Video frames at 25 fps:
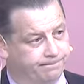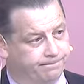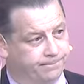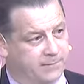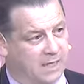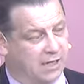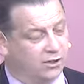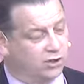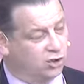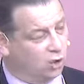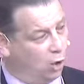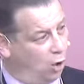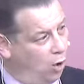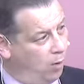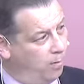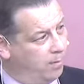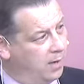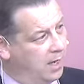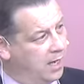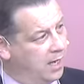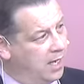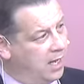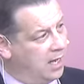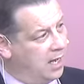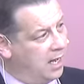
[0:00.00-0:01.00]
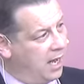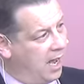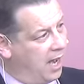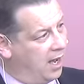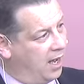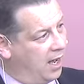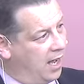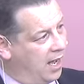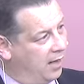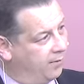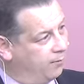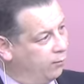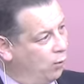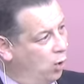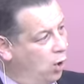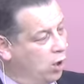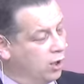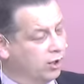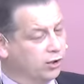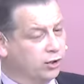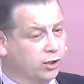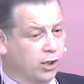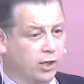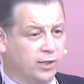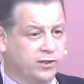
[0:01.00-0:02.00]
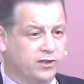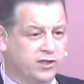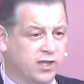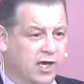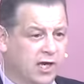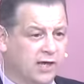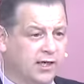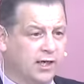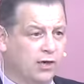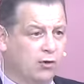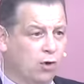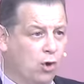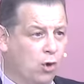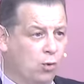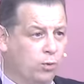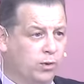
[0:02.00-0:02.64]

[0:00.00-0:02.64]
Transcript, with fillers: I saw him uh, um, walking down Sandy Row.